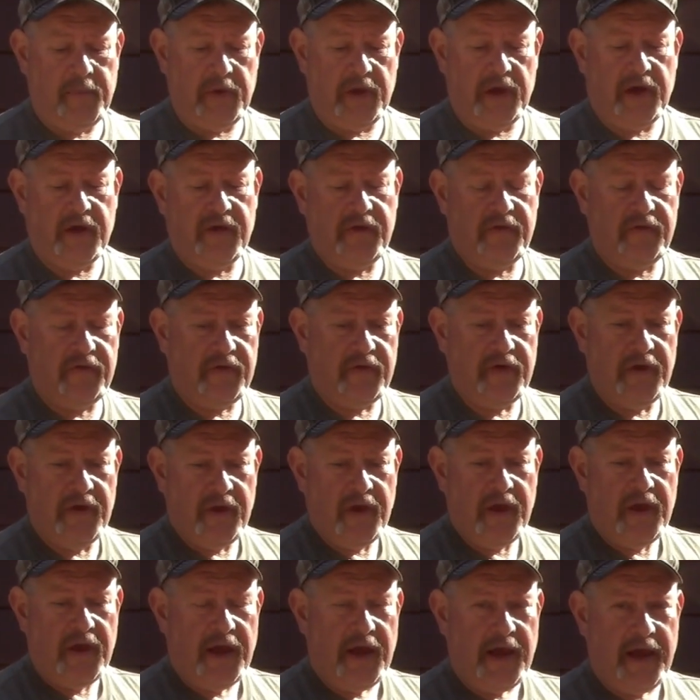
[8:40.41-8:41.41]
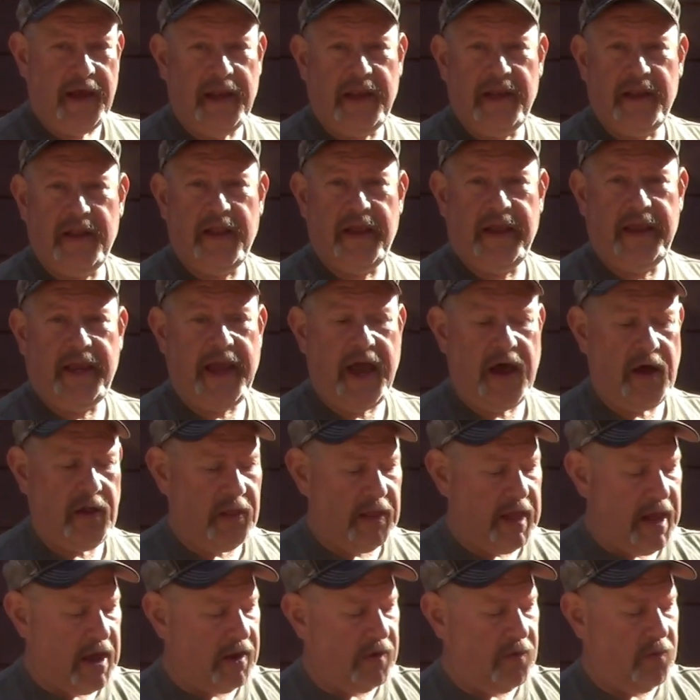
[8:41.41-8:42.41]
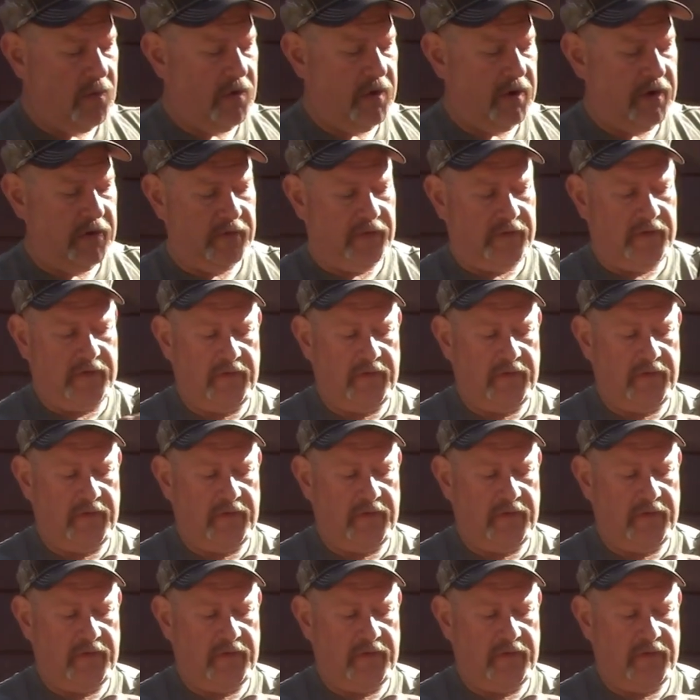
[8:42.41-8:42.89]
because I didn't like how loud it was.